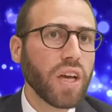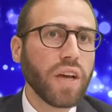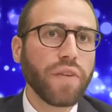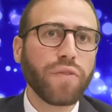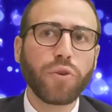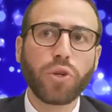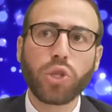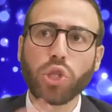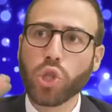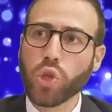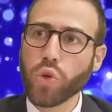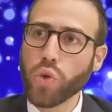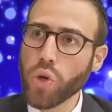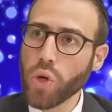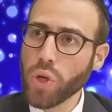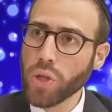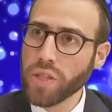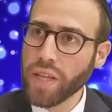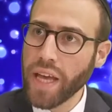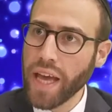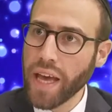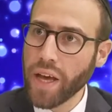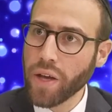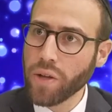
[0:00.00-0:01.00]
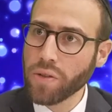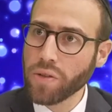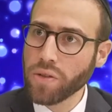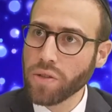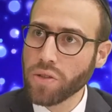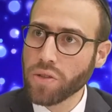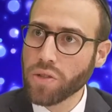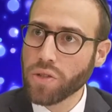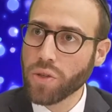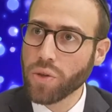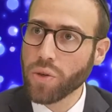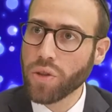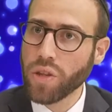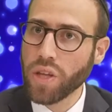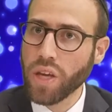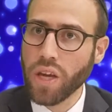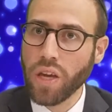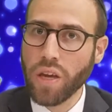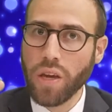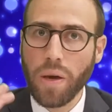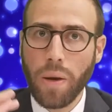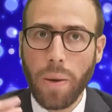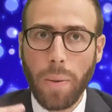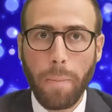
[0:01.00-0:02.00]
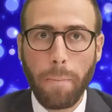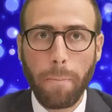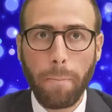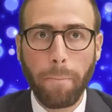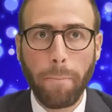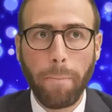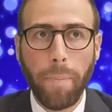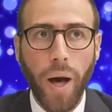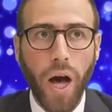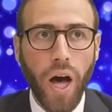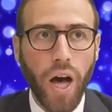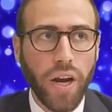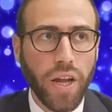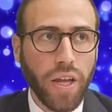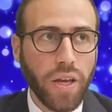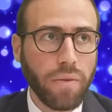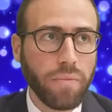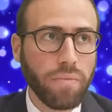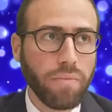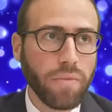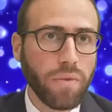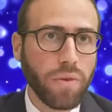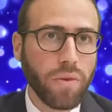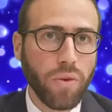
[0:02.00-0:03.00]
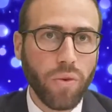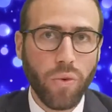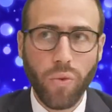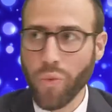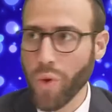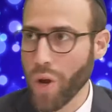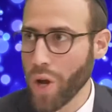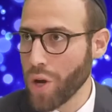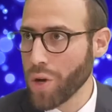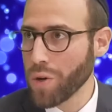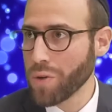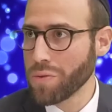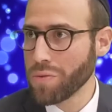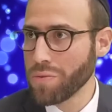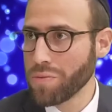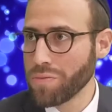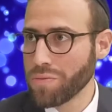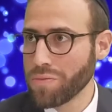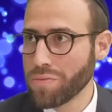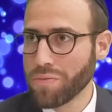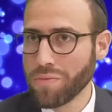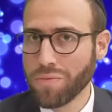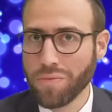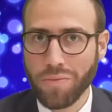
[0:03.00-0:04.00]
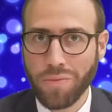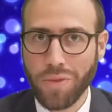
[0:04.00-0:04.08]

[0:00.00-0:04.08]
if you scroll down to the bottom row,